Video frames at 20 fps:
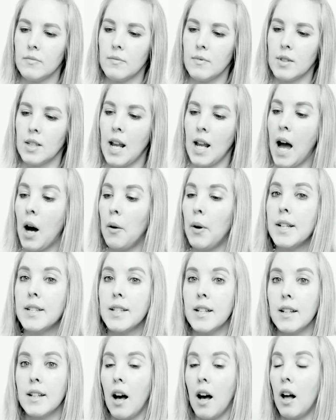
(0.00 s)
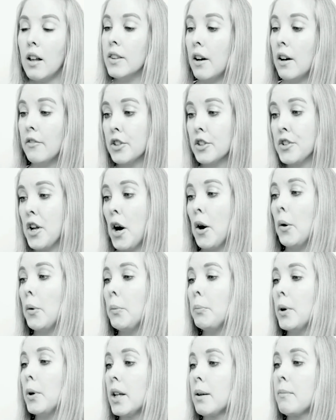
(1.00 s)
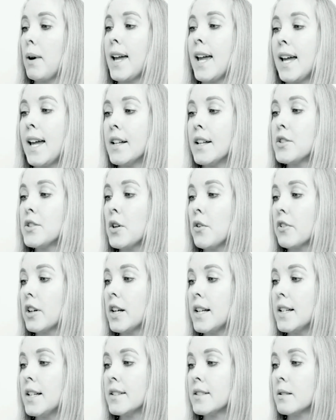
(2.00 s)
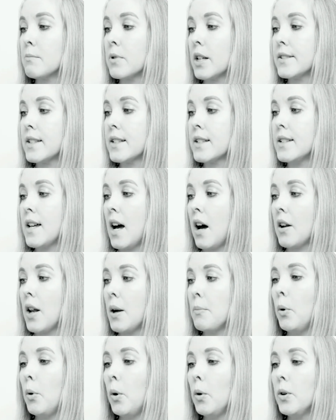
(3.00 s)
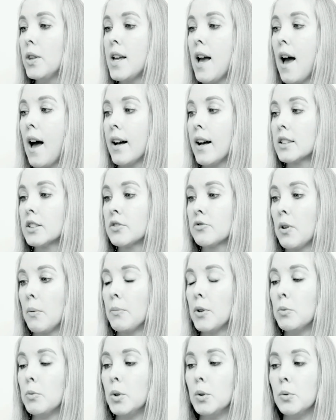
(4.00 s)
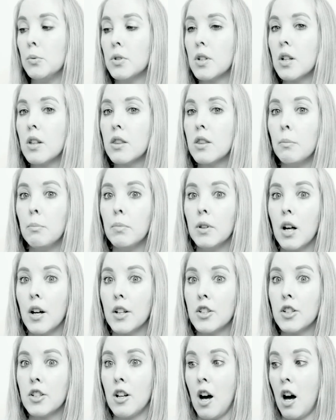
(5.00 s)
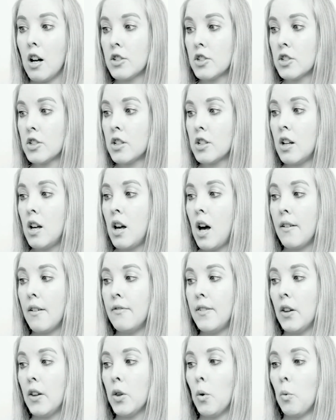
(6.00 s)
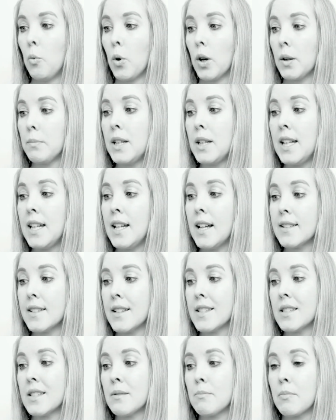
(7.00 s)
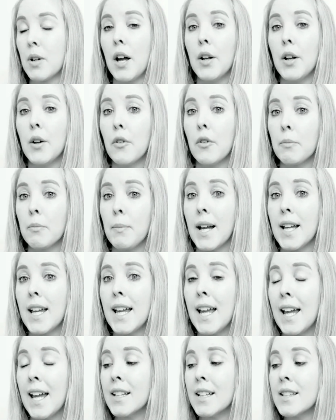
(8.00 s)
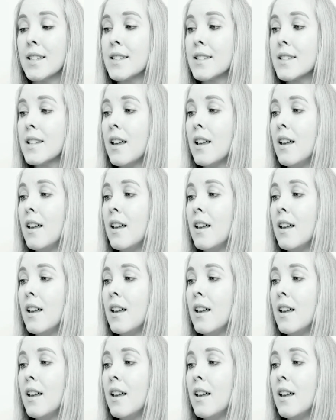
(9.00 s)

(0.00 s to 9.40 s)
How I did it, I'll never know. Putting my hands over his and pressing down, I pulled the axe from the wound. The blood gushed. I felt the warm heat as it spread over my hands.